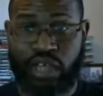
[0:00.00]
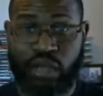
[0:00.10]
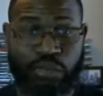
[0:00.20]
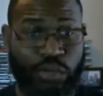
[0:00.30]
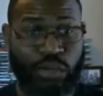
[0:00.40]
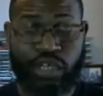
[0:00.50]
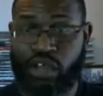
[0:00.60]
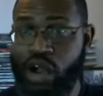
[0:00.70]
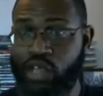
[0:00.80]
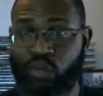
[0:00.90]
And people
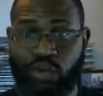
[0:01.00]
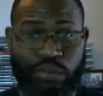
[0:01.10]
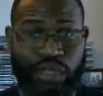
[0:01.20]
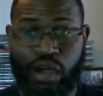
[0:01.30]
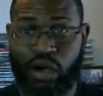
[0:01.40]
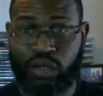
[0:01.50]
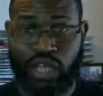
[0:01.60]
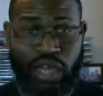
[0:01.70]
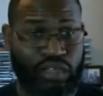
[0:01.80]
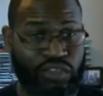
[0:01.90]
can argue with me all
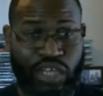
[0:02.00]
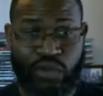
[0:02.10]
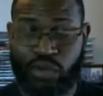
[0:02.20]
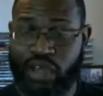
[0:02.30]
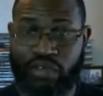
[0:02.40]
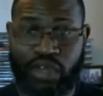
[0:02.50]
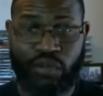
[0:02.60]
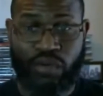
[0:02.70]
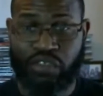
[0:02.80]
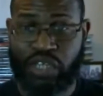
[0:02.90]
day and say whatever they
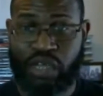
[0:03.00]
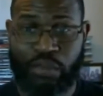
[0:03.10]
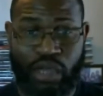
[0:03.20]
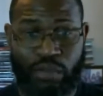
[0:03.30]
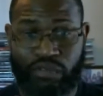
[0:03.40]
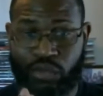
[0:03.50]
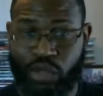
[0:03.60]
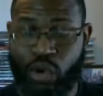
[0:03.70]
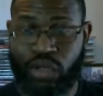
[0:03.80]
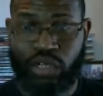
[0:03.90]
want to say, man, but if you
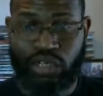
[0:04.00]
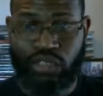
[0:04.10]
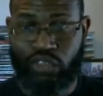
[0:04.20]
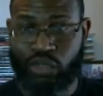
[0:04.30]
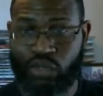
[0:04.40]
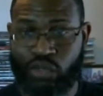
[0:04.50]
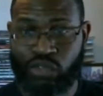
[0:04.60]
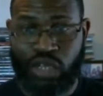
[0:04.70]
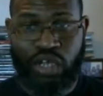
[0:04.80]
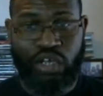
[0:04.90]
go and look at the
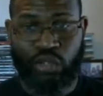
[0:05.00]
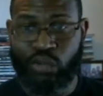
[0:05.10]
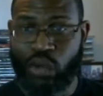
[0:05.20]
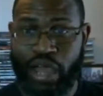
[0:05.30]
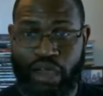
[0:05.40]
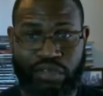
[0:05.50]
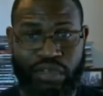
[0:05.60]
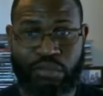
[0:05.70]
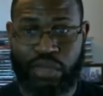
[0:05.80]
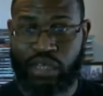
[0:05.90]
shoes, you will have
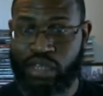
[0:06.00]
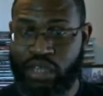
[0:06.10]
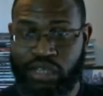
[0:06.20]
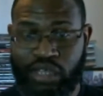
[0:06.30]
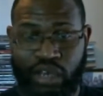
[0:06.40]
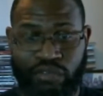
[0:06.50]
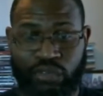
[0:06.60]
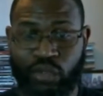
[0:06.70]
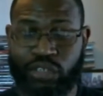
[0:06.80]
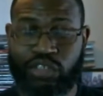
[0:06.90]
to admit that if
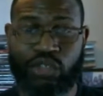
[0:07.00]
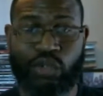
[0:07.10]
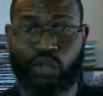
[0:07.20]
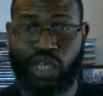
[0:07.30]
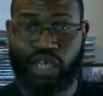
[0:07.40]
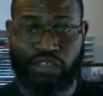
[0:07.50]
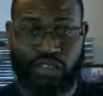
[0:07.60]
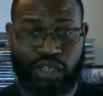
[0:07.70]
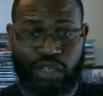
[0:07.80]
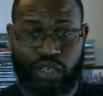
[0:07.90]
you're a dude
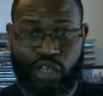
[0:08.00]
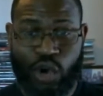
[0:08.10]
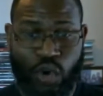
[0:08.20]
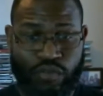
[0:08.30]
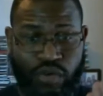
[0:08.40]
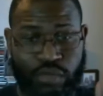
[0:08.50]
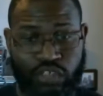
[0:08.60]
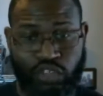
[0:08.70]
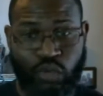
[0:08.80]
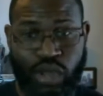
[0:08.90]
that's going from
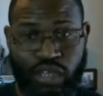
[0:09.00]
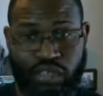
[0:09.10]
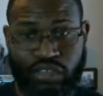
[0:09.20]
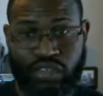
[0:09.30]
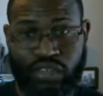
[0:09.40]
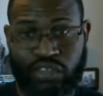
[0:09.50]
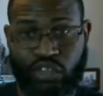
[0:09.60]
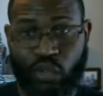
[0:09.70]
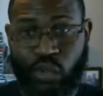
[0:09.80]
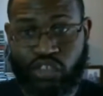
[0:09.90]
his 20s
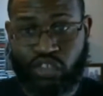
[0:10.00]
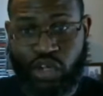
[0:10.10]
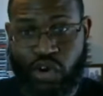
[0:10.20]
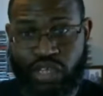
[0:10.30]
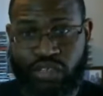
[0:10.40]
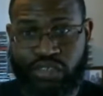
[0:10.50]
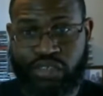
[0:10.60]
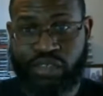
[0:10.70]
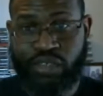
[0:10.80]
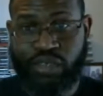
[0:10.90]
to his 30s